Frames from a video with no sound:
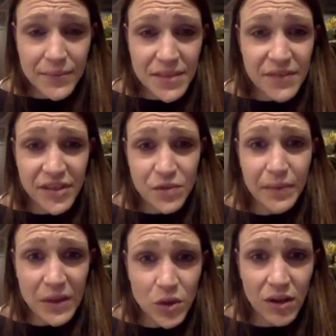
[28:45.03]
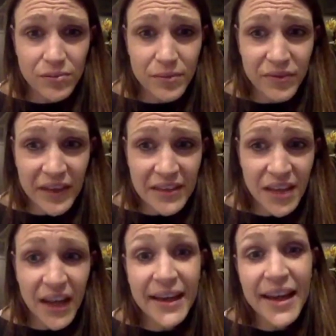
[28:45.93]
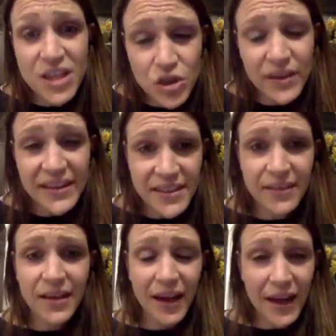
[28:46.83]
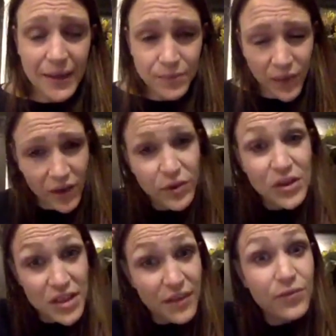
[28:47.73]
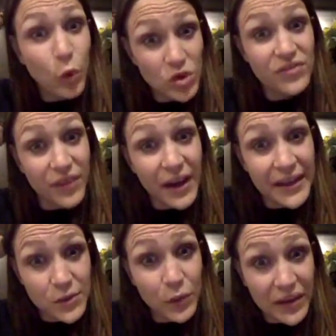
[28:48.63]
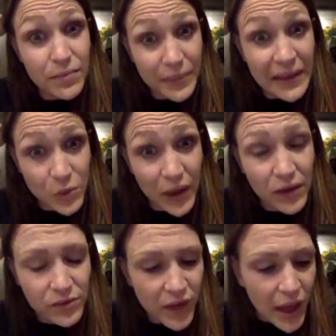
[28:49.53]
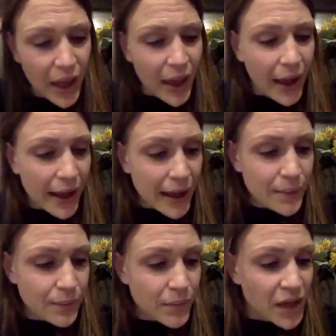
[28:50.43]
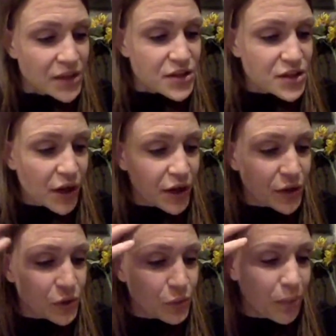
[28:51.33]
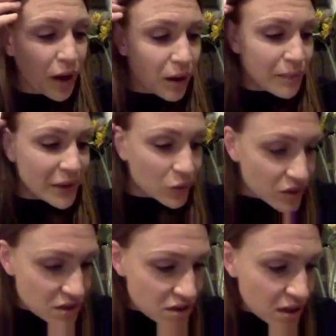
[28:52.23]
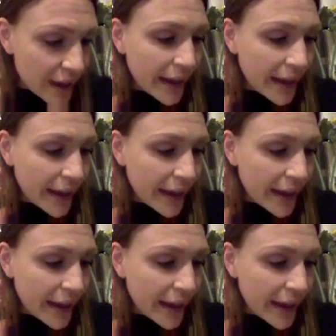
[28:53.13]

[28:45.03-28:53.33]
sufficient B12 from a vegan diet unless you're eating foods that are fortified with B12. So plant milks,